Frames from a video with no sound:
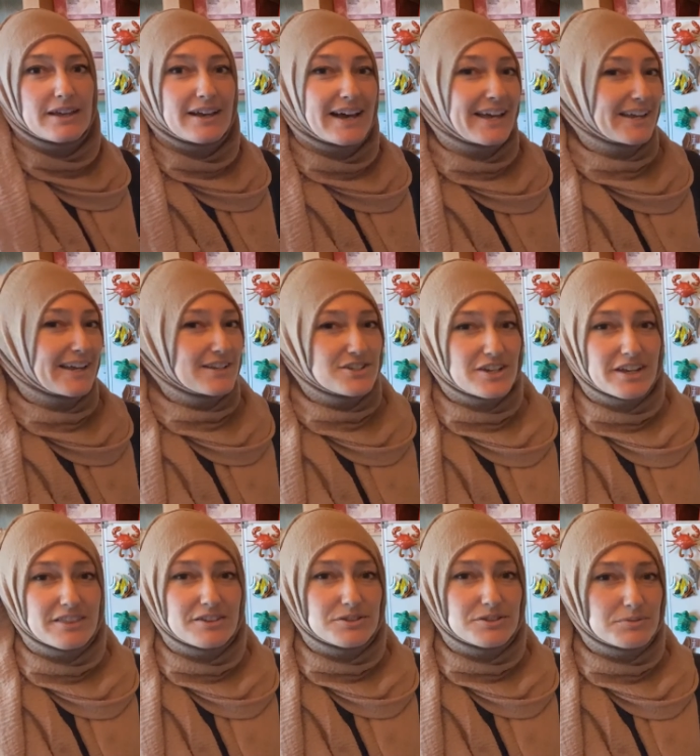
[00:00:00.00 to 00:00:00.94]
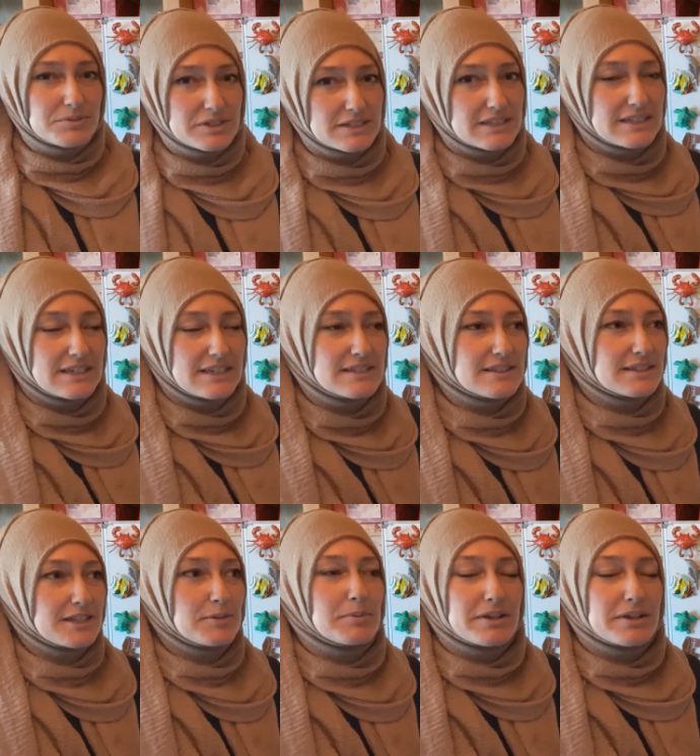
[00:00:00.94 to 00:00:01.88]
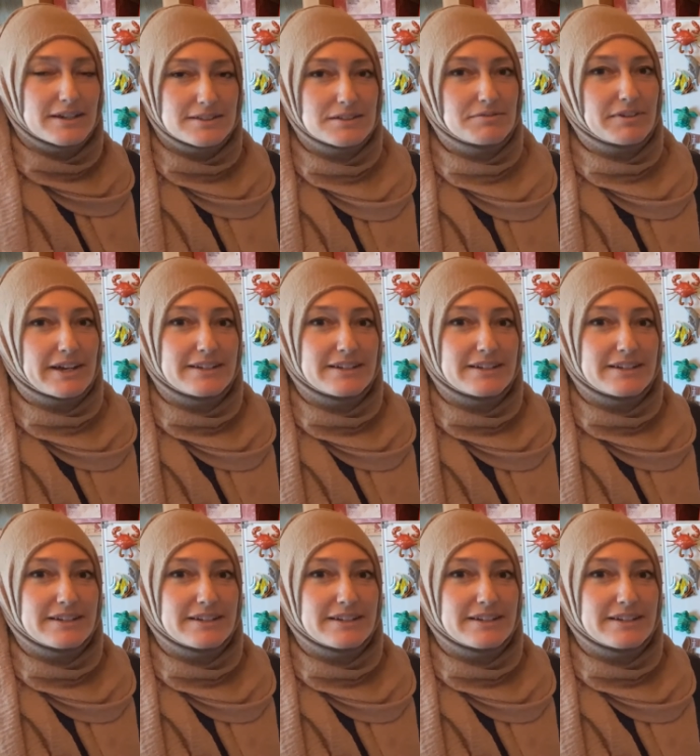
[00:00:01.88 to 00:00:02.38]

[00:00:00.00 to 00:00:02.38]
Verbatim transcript: I can check this really easily because if I